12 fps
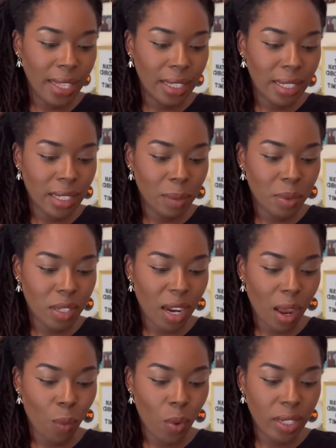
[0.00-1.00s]
this lipstick
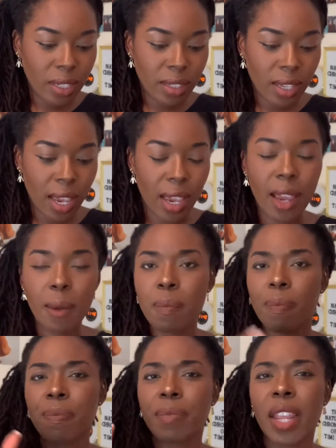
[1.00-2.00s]
I want to say
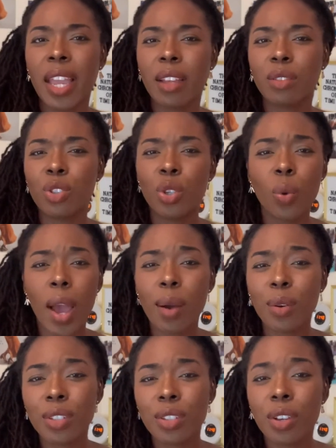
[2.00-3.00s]
like two
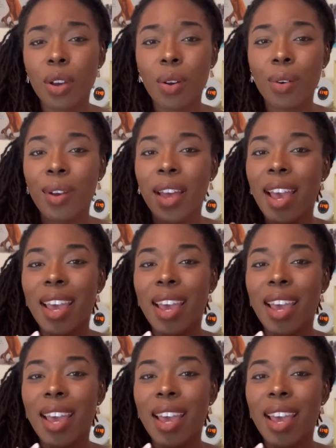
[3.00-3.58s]
hours ago